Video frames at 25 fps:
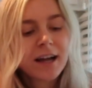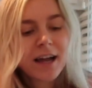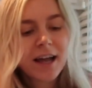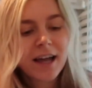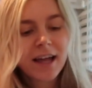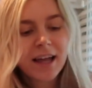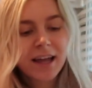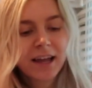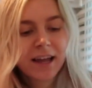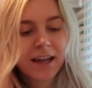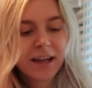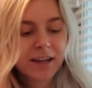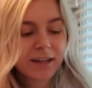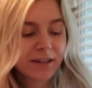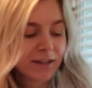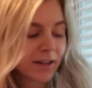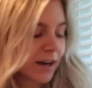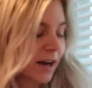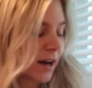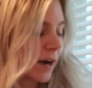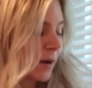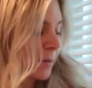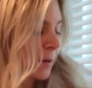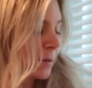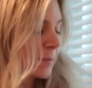and
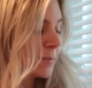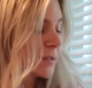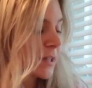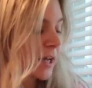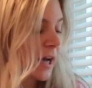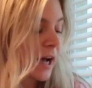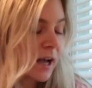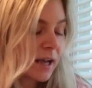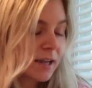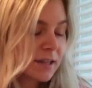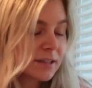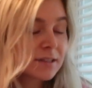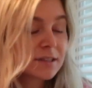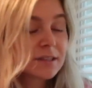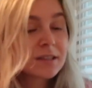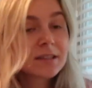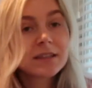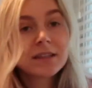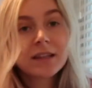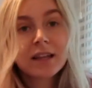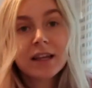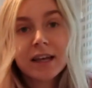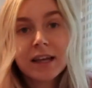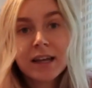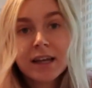I'm obsessed,
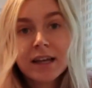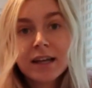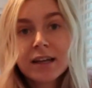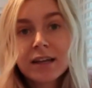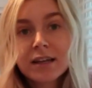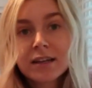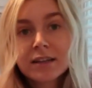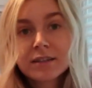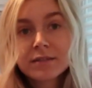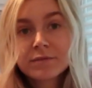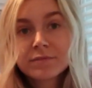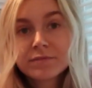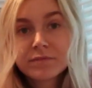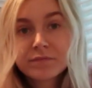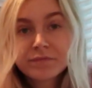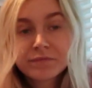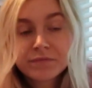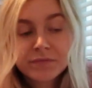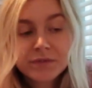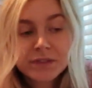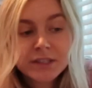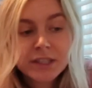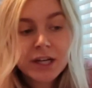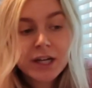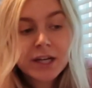like
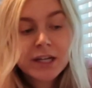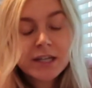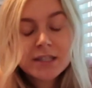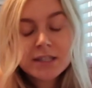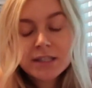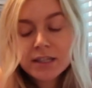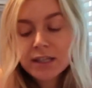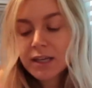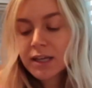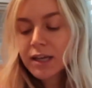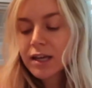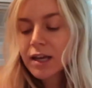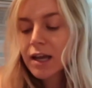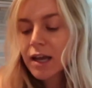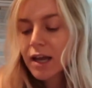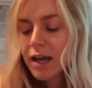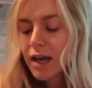seriously.